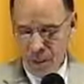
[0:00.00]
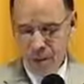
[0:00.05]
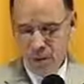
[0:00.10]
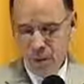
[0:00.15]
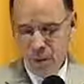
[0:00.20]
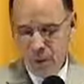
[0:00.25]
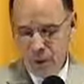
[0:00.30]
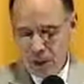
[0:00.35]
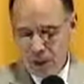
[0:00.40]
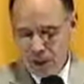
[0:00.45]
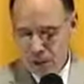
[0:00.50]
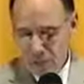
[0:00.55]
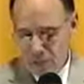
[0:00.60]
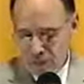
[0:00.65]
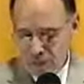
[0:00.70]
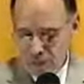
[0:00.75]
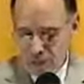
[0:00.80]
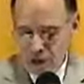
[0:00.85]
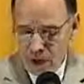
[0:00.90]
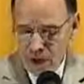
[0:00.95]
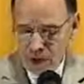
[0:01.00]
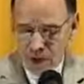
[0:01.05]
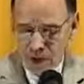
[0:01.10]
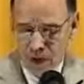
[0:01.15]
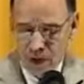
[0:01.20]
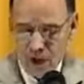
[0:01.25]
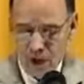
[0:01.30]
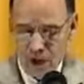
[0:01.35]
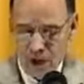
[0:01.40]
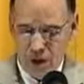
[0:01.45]
And we
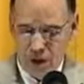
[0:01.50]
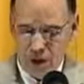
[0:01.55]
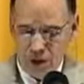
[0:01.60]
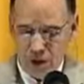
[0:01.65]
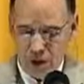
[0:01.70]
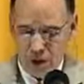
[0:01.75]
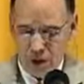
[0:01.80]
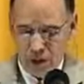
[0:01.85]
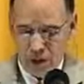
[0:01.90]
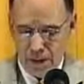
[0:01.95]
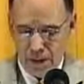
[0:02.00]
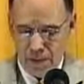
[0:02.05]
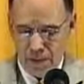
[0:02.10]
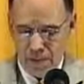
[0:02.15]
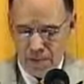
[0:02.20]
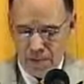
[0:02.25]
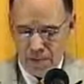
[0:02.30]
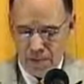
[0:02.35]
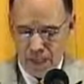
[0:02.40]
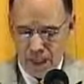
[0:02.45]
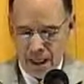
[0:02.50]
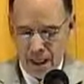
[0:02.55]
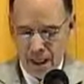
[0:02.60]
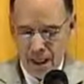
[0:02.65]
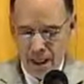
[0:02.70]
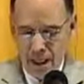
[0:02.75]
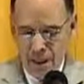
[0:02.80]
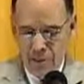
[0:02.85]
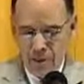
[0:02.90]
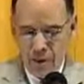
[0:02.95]
function differently.
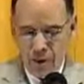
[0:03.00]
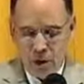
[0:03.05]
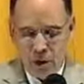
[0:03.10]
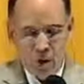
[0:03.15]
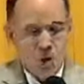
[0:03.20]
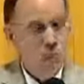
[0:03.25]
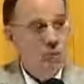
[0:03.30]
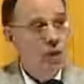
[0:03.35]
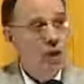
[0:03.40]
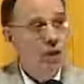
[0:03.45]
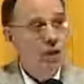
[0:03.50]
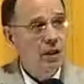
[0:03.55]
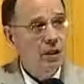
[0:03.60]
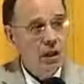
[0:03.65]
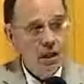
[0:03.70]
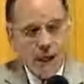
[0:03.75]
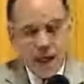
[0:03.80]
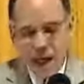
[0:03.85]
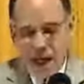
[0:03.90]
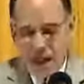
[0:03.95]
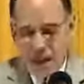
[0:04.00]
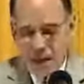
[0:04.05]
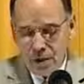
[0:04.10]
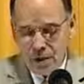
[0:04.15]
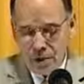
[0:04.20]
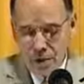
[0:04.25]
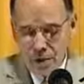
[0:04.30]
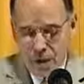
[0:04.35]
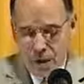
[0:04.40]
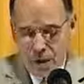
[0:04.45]
But this was one of the
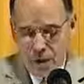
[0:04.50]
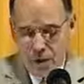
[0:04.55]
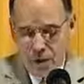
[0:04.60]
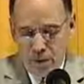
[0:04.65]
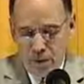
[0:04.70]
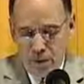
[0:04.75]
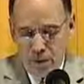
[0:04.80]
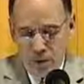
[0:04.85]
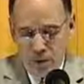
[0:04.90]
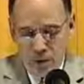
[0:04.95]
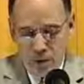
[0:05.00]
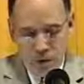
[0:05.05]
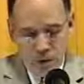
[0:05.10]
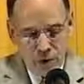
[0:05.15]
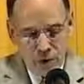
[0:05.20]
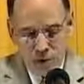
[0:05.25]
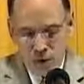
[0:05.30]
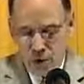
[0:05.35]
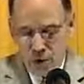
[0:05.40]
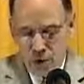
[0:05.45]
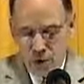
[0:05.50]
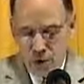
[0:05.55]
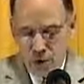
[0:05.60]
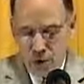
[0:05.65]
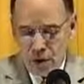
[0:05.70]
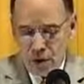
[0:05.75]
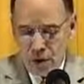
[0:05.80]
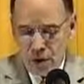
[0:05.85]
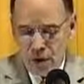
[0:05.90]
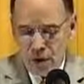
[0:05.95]
lies that people have been told, that there's
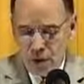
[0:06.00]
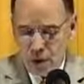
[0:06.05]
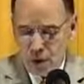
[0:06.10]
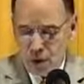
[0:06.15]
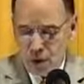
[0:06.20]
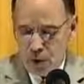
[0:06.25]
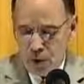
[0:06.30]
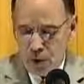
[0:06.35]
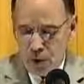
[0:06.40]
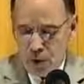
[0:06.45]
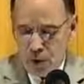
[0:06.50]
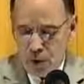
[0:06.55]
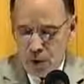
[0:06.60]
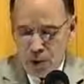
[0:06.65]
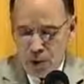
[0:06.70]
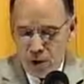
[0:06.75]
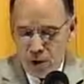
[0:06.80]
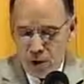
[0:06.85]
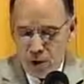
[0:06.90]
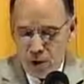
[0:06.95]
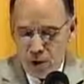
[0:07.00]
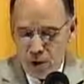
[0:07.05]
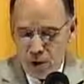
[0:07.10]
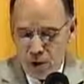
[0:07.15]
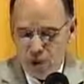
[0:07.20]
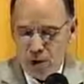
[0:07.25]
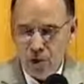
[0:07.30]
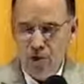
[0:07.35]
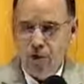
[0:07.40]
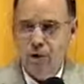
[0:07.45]
no difference between boys and
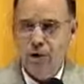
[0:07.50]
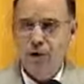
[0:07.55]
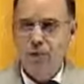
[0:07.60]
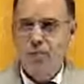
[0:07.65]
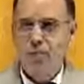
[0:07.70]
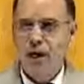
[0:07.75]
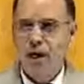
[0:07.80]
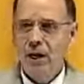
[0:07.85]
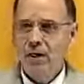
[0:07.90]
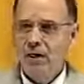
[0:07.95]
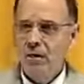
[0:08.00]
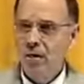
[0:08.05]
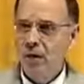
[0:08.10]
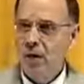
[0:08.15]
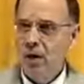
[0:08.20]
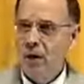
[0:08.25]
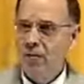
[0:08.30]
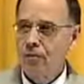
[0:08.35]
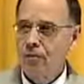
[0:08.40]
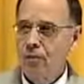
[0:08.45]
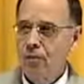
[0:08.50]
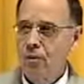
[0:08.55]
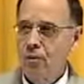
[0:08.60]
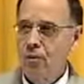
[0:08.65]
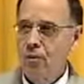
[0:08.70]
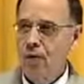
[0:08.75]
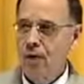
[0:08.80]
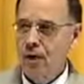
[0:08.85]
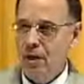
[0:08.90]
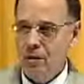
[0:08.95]
girls, and you can make them whatever you
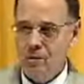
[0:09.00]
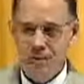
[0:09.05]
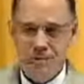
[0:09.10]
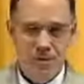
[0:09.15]
want.